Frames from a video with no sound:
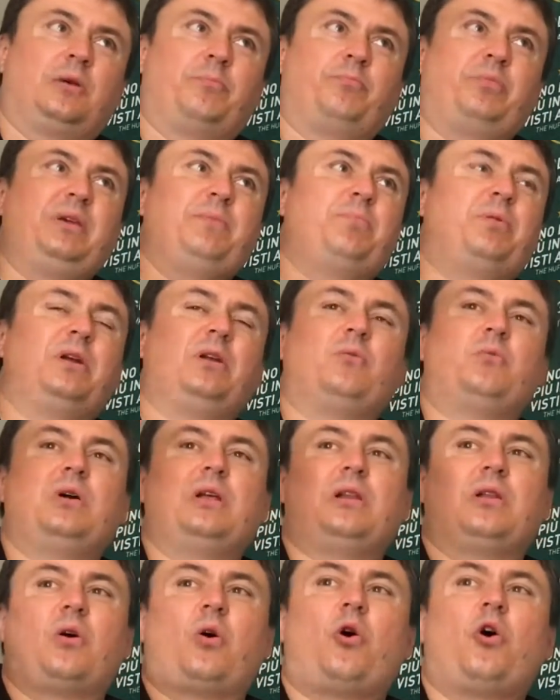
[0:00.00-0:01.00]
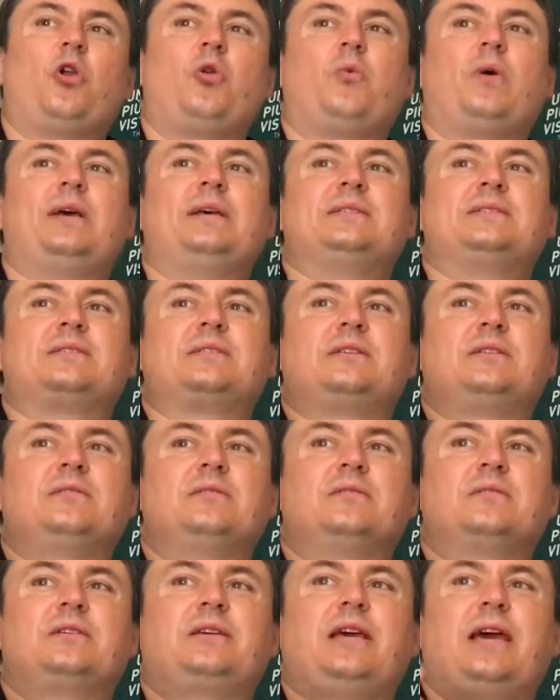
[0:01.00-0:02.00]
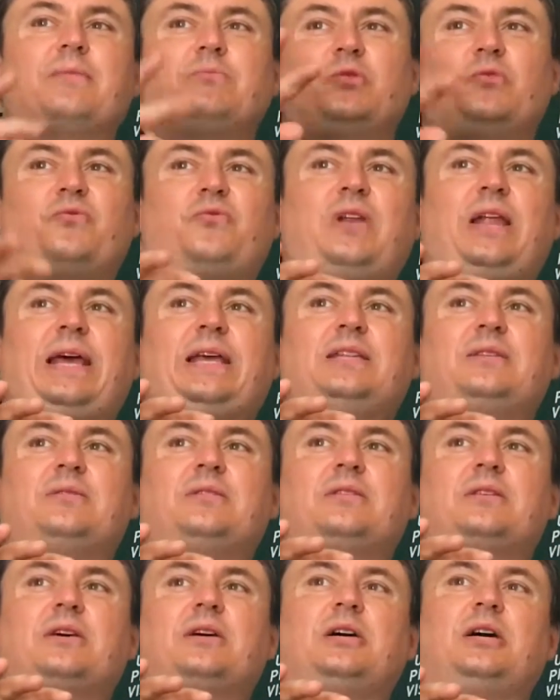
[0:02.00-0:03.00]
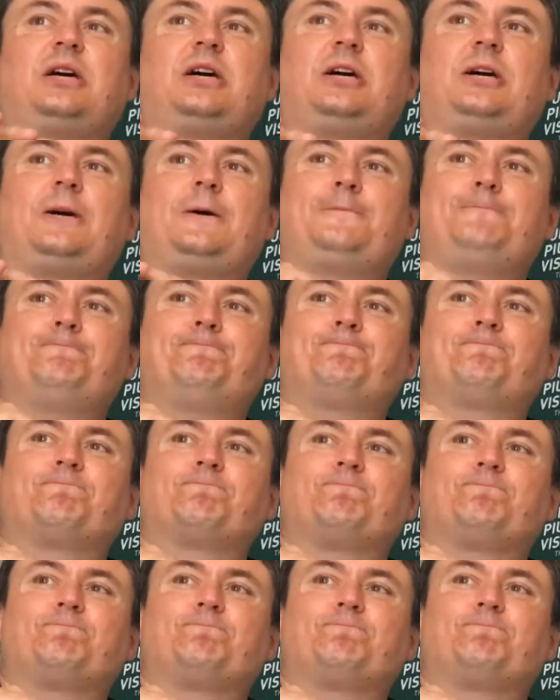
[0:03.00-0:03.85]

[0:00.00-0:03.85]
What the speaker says: people will always camouflage the